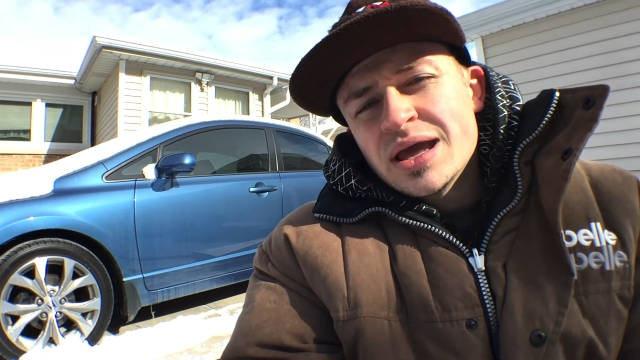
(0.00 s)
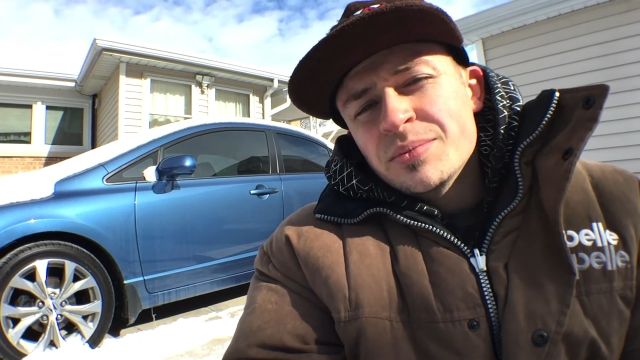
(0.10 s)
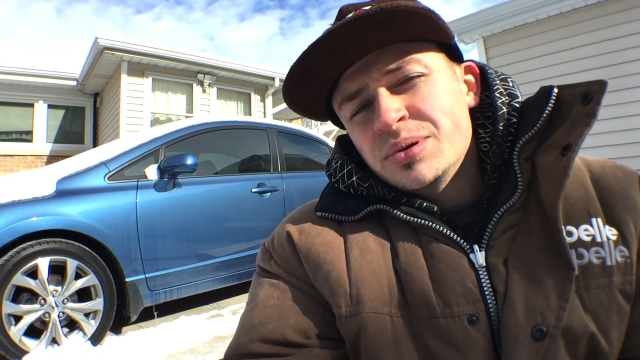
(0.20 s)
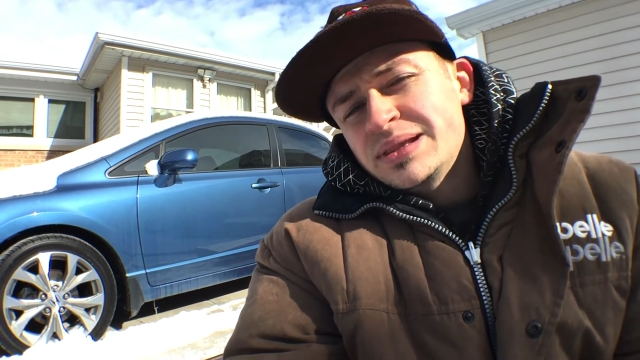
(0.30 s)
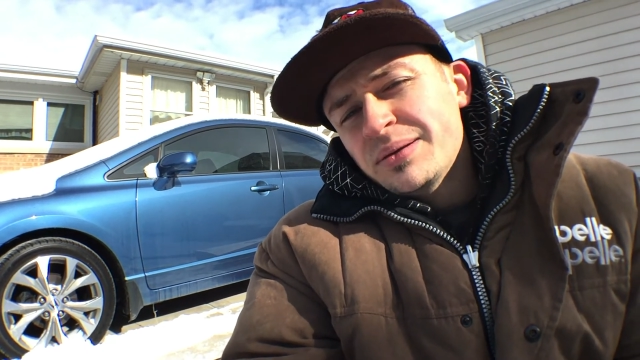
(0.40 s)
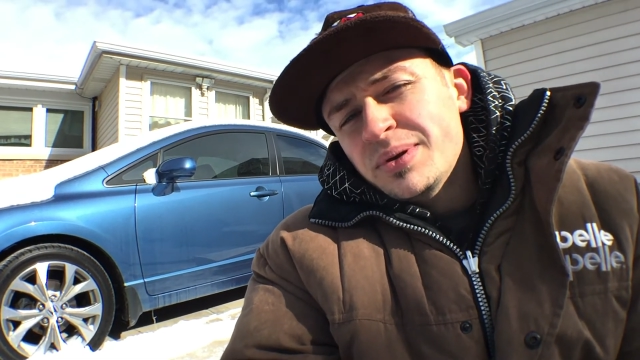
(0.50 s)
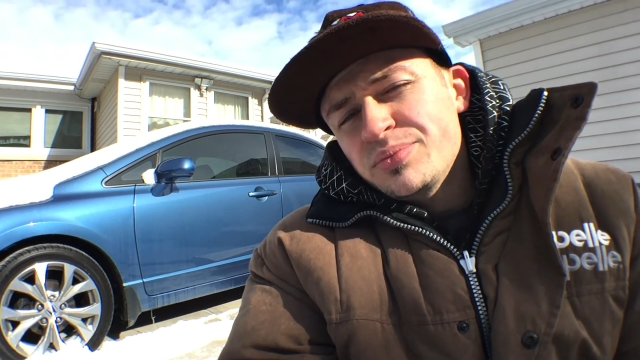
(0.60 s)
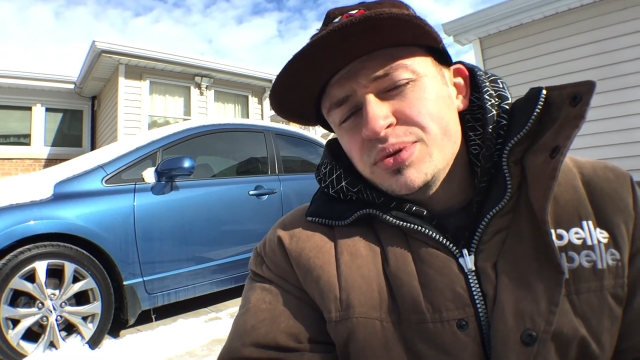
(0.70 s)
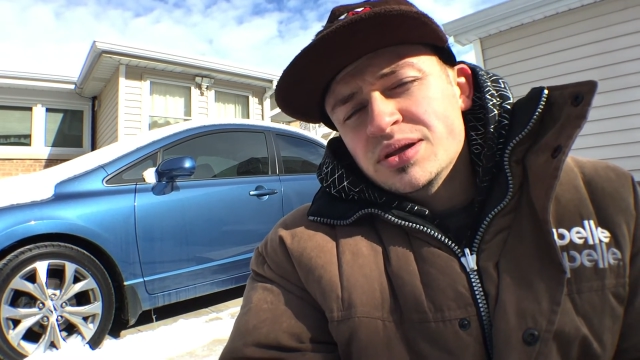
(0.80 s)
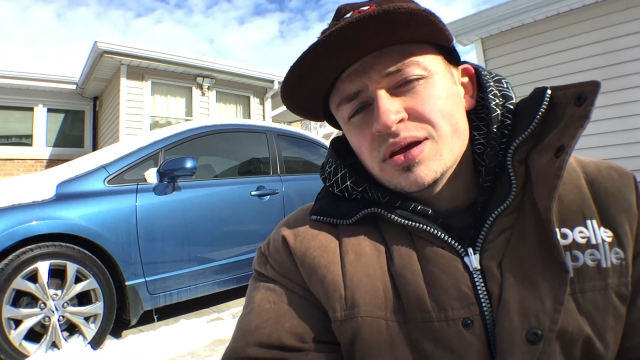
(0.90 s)
but that might
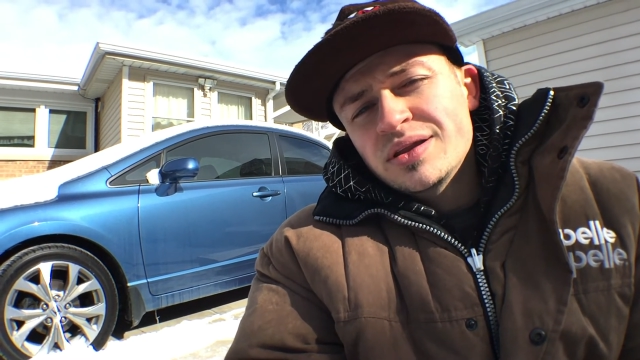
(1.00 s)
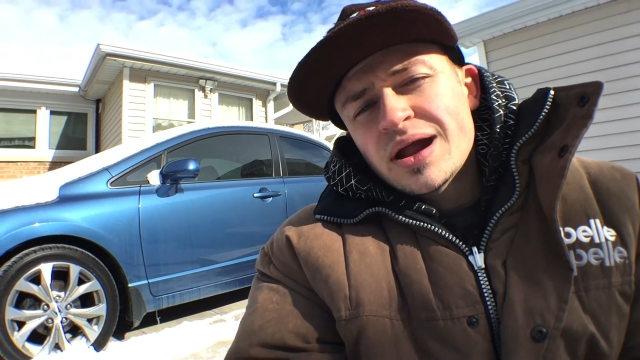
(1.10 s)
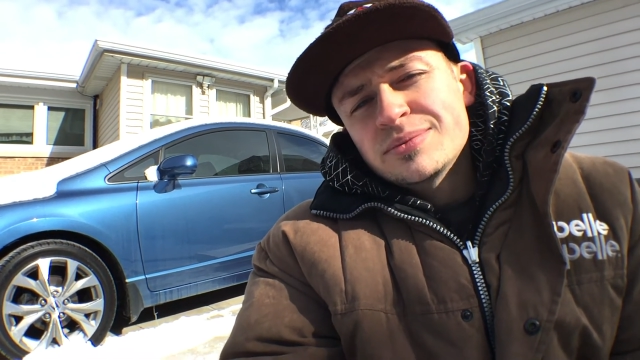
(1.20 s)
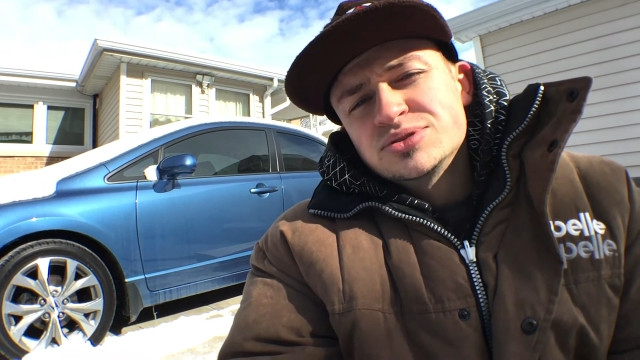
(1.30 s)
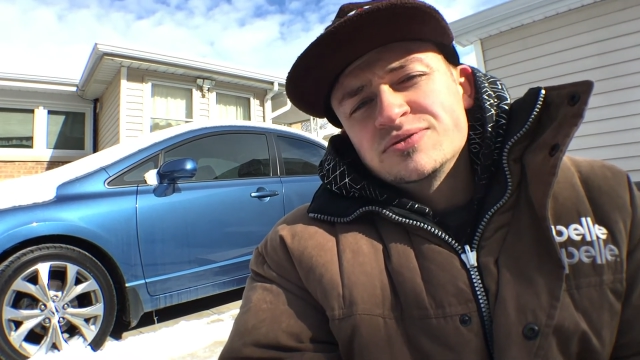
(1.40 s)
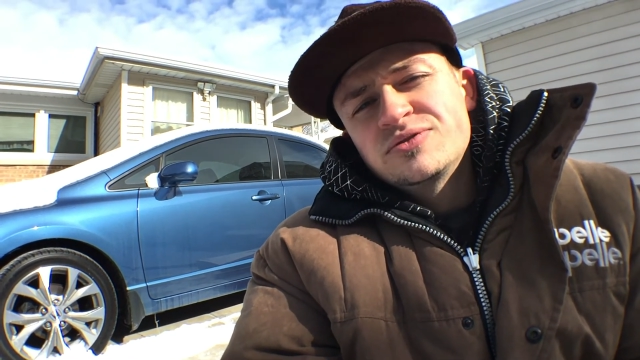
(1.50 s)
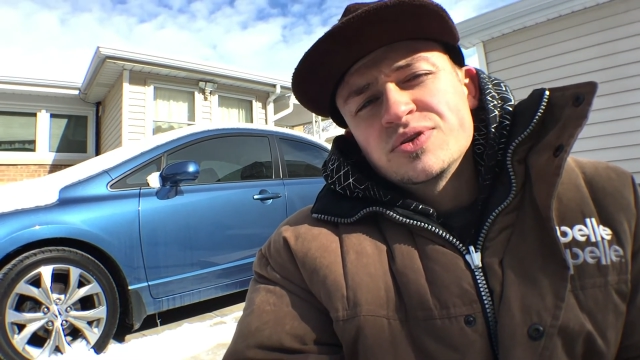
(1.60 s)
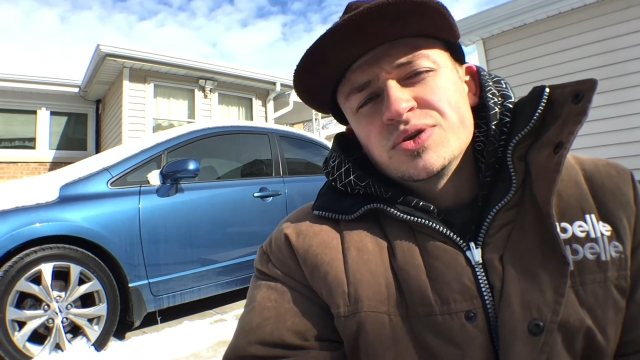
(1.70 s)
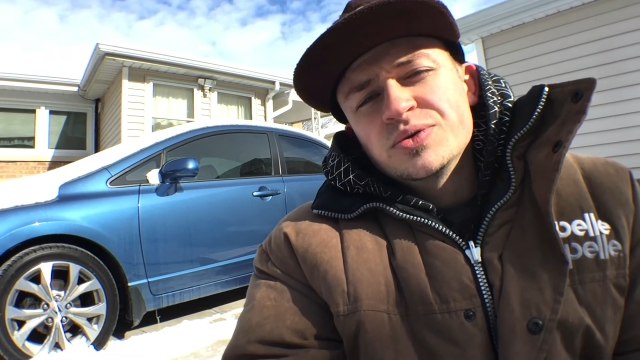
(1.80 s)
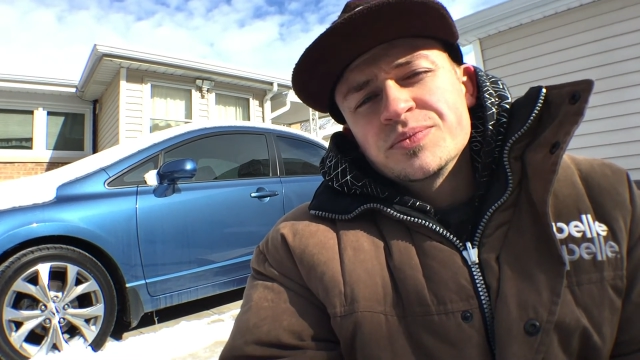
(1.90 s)
be another option for
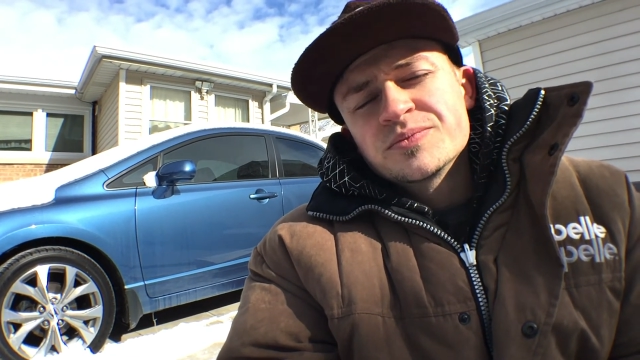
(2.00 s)
you.